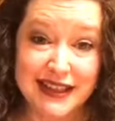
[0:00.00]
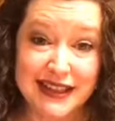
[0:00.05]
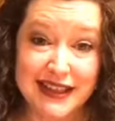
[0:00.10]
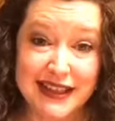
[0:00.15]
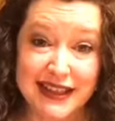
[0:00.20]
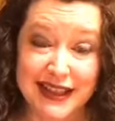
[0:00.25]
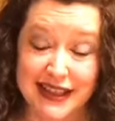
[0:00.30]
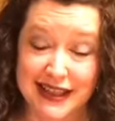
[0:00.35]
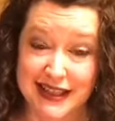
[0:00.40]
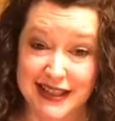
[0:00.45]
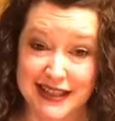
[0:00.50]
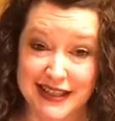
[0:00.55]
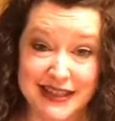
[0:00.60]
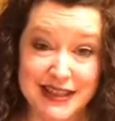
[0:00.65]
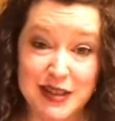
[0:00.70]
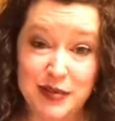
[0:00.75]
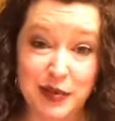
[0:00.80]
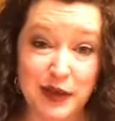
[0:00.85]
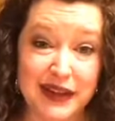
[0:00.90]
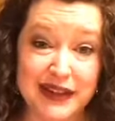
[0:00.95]
and
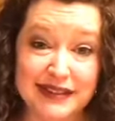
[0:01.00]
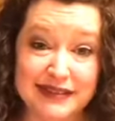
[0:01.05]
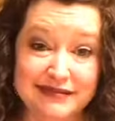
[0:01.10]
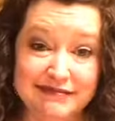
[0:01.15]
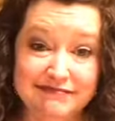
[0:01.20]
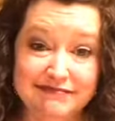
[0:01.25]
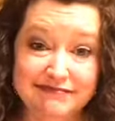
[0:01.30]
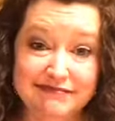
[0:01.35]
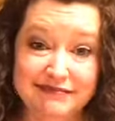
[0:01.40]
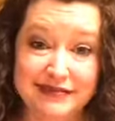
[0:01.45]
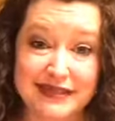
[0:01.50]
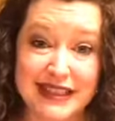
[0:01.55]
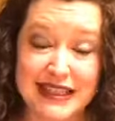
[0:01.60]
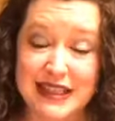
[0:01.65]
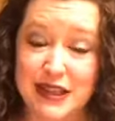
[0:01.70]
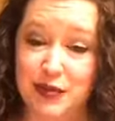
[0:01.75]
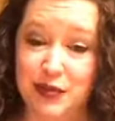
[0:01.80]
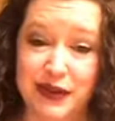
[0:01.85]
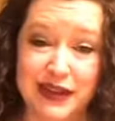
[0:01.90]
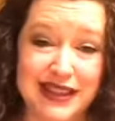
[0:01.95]
discipline.
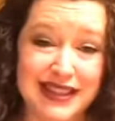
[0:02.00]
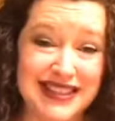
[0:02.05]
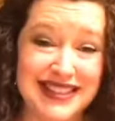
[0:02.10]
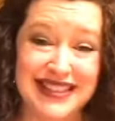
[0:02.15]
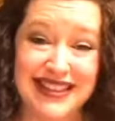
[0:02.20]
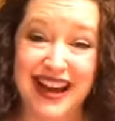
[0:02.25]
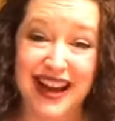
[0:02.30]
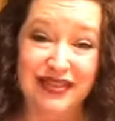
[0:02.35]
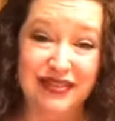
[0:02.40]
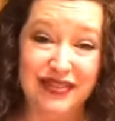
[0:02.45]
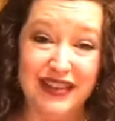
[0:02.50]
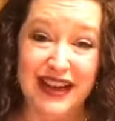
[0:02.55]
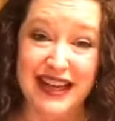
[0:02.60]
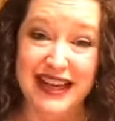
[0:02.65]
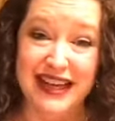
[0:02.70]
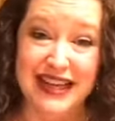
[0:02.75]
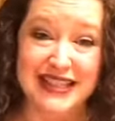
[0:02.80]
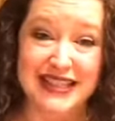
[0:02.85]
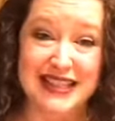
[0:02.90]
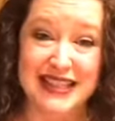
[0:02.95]
Discipline is not fun.
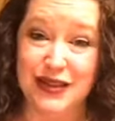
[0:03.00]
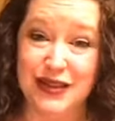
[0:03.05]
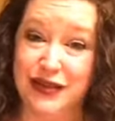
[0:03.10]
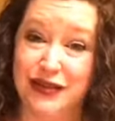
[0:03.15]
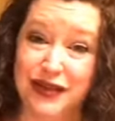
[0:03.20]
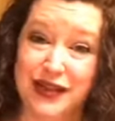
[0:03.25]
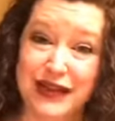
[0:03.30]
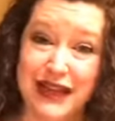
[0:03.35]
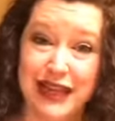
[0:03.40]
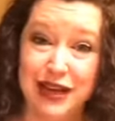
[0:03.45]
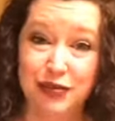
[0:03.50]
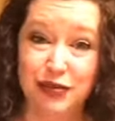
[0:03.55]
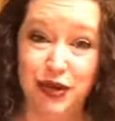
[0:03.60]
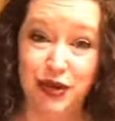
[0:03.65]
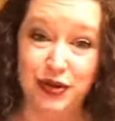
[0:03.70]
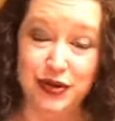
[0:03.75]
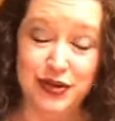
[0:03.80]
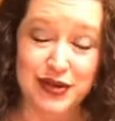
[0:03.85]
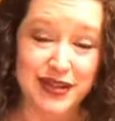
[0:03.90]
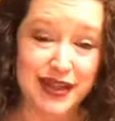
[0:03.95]
It says over in
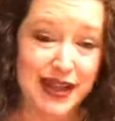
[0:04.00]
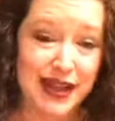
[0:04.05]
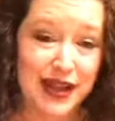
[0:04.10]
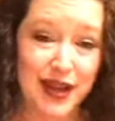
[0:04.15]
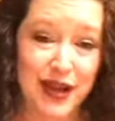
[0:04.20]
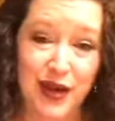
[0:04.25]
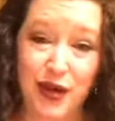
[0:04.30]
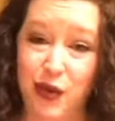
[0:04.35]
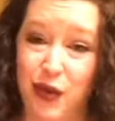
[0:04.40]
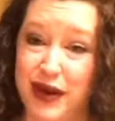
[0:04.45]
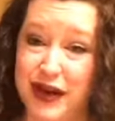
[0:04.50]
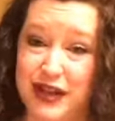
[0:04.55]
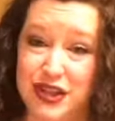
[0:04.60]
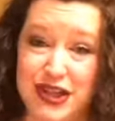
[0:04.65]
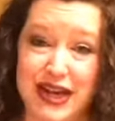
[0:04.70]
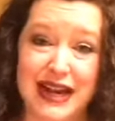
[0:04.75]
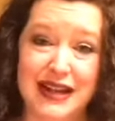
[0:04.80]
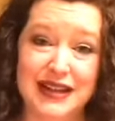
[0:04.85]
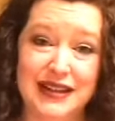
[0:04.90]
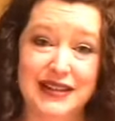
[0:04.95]
Hebrews, when a
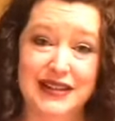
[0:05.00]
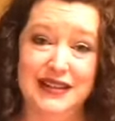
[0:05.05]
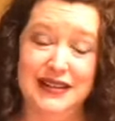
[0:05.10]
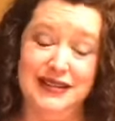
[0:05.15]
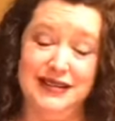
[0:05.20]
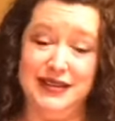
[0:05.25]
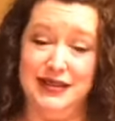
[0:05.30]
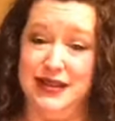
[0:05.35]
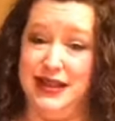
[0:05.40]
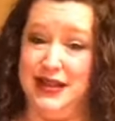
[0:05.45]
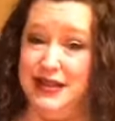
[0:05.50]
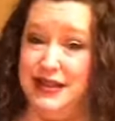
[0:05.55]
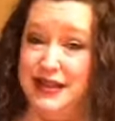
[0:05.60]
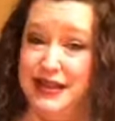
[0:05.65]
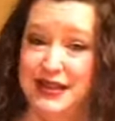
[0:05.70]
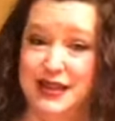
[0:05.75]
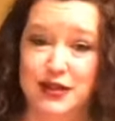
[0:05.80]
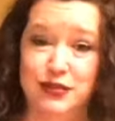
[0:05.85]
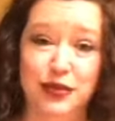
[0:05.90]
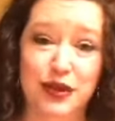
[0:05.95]
child is, is
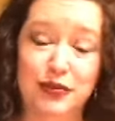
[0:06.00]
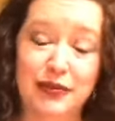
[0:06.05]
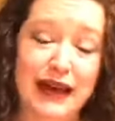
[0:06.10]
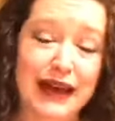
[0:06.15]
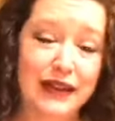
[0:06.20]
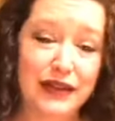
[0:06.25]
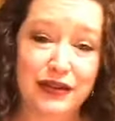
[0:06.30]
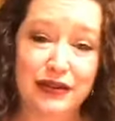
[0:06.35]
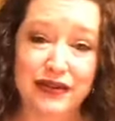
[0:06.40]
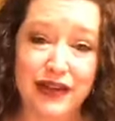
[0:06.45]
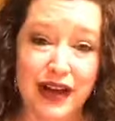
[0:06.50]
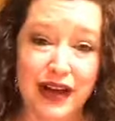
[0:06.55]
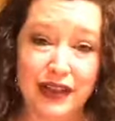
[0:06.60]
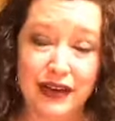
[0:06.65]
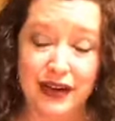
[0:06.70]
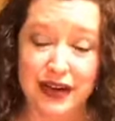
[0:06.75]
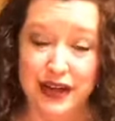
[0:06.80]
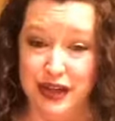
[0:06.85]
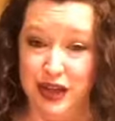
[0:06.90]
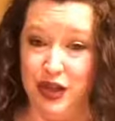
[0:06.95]
disciplined by their father,
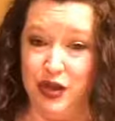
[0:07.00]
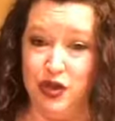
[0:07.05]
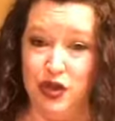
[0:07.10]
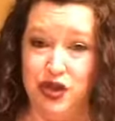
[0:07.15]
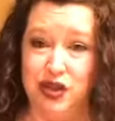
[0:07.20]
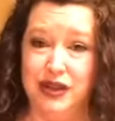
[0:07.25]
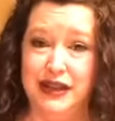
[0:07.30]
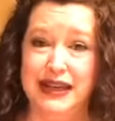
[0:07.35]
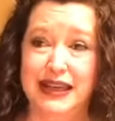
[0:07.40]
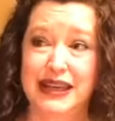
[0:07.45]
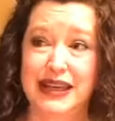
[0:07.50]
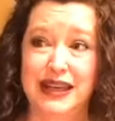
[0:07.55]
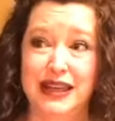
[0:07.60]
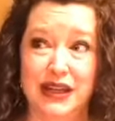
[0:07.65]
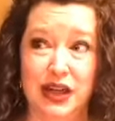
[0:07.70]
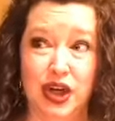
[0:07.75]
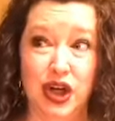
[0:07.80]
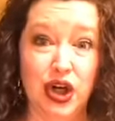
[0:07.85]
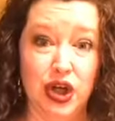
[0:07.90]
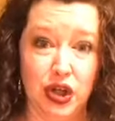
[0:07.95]
it usually
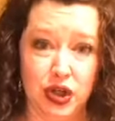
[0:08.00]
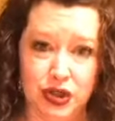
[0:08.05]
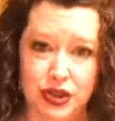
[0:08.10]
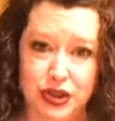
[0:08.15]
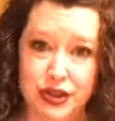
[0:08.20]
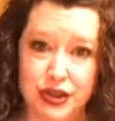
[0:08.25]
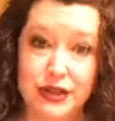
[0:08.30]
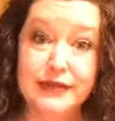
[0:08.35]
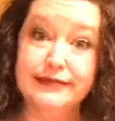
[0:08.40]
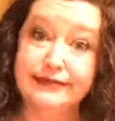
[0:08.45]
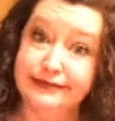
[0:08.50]
hurts